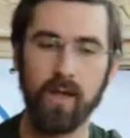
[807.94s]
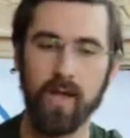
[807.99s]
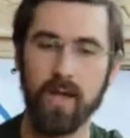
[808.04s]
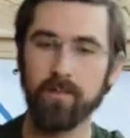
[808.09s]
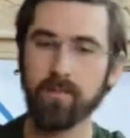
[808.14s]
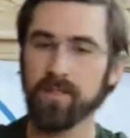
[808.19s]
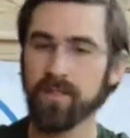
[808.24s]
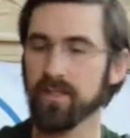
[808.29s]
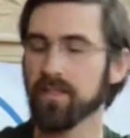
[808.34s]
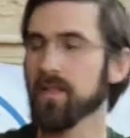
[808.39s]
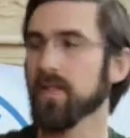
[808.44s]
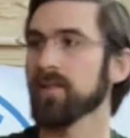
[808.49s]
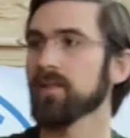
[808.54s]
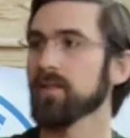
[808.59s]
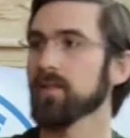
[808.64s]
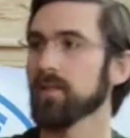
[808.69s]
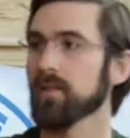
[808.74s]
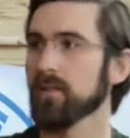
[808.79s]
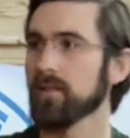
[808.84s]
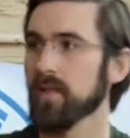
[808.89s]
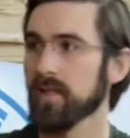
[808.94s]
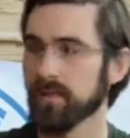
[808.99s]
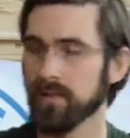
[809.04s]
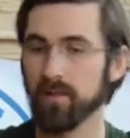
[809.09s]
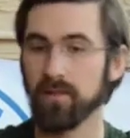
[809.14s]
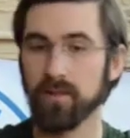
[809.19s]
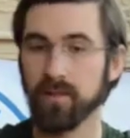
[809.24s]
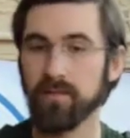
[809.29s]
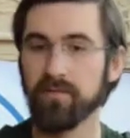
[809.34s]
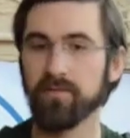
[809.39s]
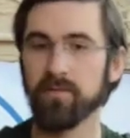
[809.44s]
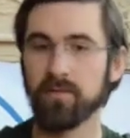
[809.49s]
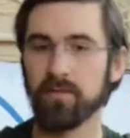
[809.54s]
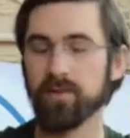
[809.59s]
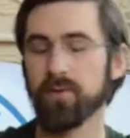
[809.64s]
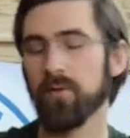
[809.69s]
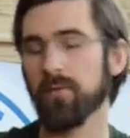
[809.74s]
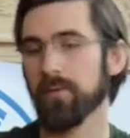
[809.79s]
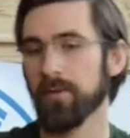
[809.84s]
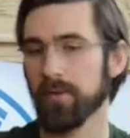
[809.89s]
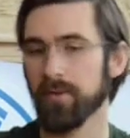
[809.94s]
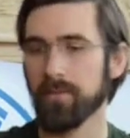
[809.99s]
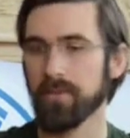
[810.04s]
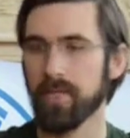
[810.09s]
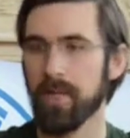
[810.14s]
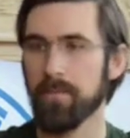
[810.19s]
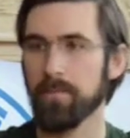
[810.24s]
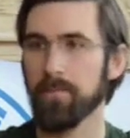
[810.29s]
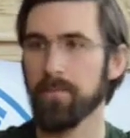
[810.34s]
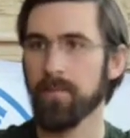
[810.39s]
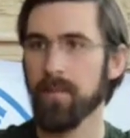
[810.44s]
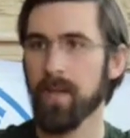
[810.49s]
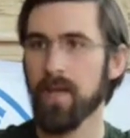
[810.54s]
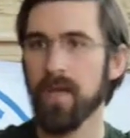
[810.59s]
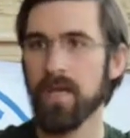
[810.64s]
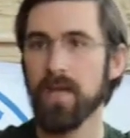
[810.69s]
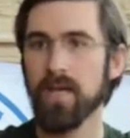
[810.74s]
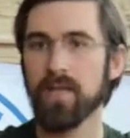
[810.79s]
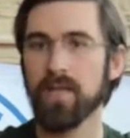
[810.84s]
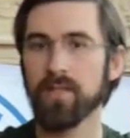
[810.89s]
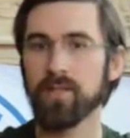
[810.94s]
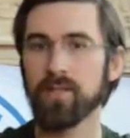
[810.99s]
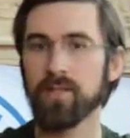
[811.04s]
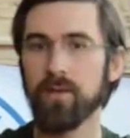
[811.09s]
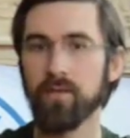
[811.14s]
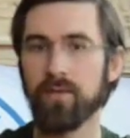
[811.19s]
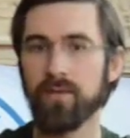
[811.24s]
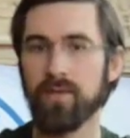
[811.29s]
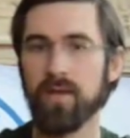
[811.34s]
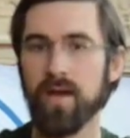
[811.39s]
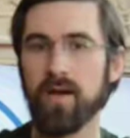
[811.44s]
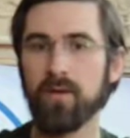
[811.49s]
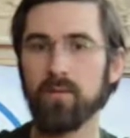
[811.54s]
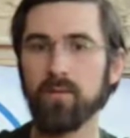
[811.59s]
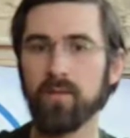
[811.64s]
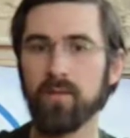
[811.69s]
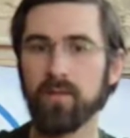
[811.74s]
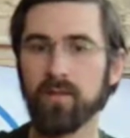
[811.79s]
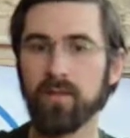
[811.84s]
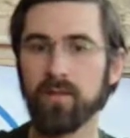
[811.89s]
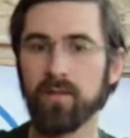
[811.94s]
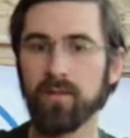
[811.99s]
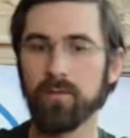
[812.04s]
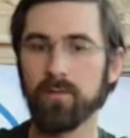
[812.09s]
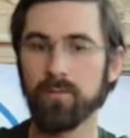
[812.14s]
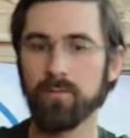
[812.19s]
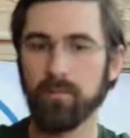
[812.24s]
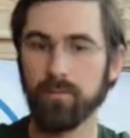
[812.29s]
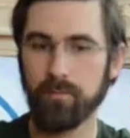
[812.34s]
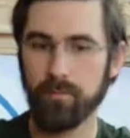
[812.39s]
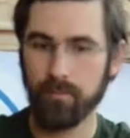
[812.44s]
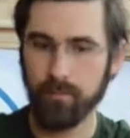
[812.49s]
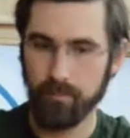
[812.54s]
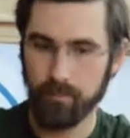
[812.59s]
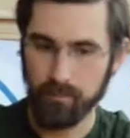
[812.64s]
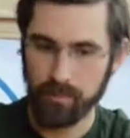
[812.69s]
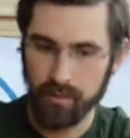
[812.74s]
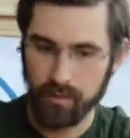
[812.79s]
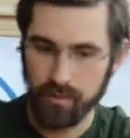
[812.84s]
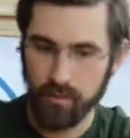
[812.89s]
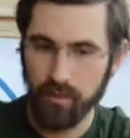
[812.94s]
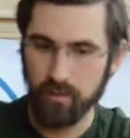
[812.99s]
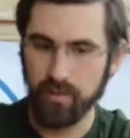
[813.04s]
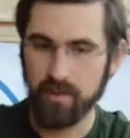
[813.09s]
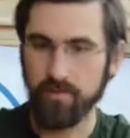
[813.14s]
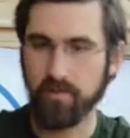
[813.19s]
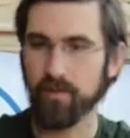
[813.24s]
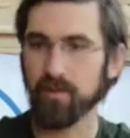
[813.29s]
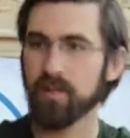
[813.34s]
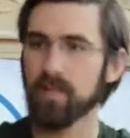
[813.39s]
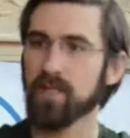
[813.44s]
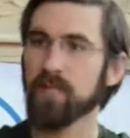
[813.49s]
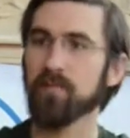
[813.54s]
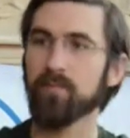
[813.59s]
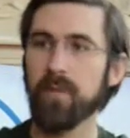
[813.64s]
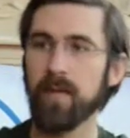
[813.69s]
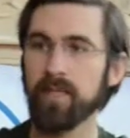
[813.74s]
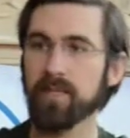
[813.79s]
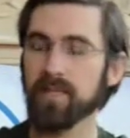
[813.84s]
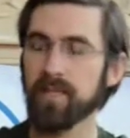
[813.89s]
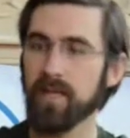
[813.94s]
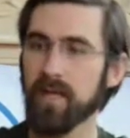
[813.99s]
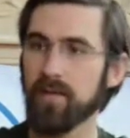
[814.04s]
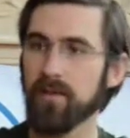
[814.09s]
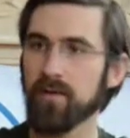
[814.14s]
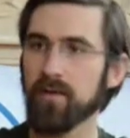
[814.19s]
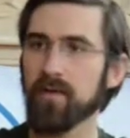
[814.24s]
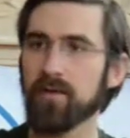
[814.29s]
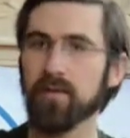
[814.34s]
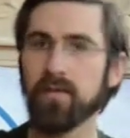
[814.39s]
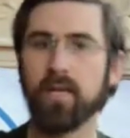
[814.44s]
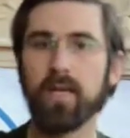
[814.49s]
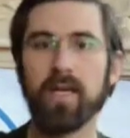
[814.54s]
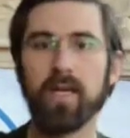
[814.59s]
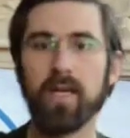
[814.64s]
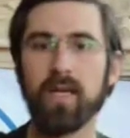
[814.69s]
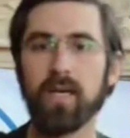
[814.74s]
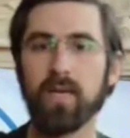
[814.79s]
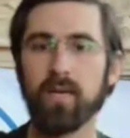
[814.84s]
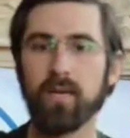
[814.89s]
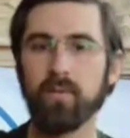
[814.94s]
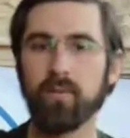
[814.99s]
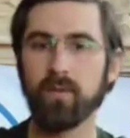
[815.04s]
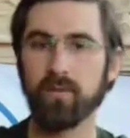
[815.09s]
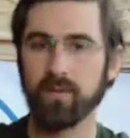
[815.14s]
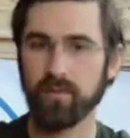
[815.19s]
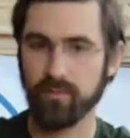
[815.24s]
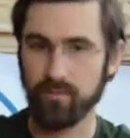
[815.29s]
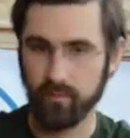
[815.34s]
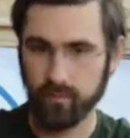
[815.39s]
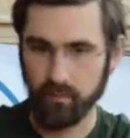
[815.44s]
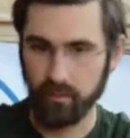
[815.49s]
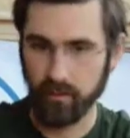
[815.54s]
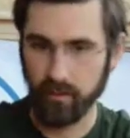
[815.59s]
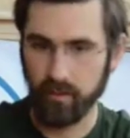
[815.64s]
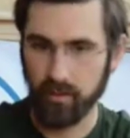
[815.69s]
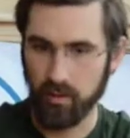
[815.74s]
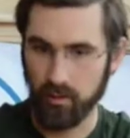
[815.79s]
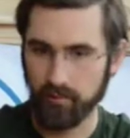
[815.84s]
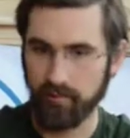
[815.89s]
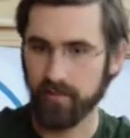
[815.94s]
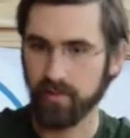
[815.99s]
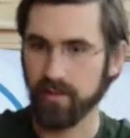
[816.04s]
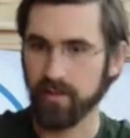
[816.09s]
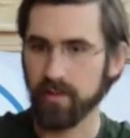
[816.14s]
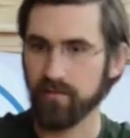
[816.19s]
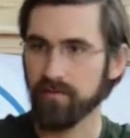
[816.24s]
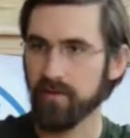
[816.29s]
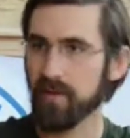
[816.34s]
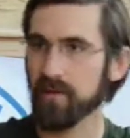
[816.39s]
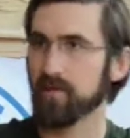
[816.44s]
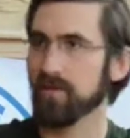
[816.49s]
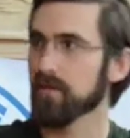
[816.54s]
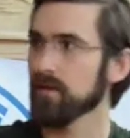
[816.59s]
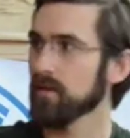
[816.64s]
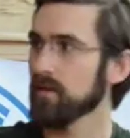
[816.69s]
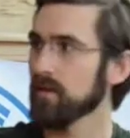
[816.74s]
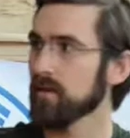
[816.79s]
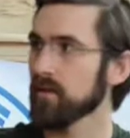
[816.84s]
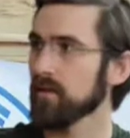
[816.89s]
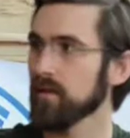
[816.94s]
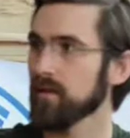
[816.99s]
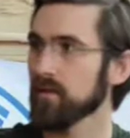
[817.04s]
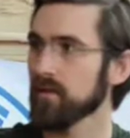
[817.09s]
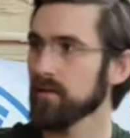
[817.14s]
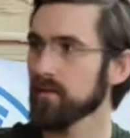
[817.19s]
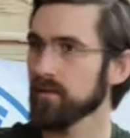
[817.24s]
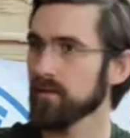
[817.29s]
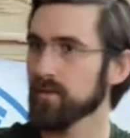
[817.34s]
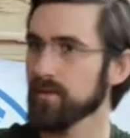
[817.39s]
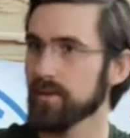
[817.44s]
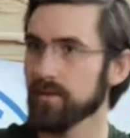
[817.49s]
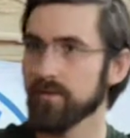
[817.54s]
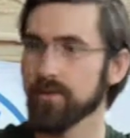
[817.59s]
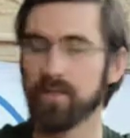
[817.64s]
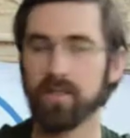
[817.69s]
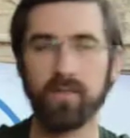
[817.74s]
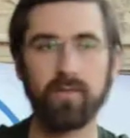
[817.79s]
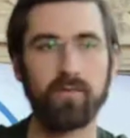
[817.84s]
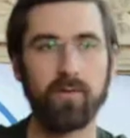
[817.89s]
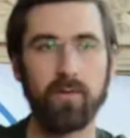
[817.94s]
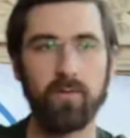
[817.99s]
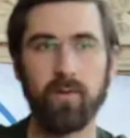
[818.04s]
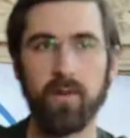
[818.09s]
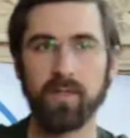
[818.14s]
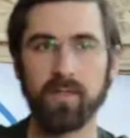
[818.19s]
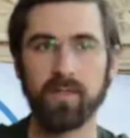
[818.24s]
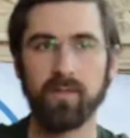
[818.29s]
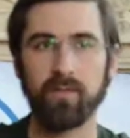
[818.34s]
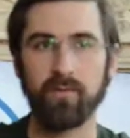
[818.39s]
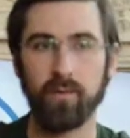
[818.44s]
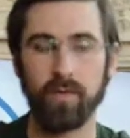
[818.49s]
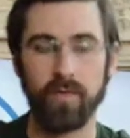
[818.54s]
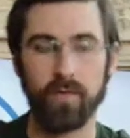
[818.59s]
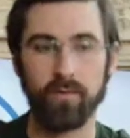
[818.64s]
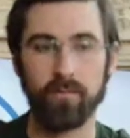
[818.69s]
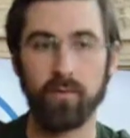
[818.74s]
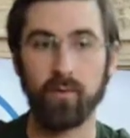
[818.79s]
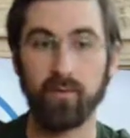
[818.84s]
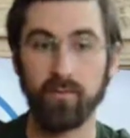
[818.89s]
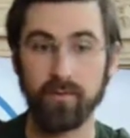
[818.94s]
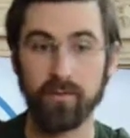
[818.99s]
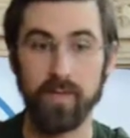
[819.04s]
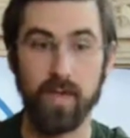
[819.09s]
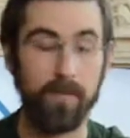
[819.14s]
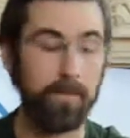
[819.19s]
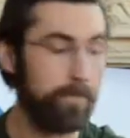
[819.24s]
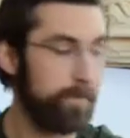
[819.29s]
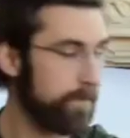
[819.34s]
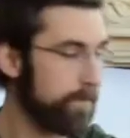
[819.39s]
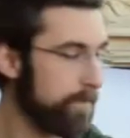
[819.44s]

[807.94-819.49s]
embassies had to leave for a short period of time. So that will slowly build itself back together, which will hopefully affect our students in a very positive way over time.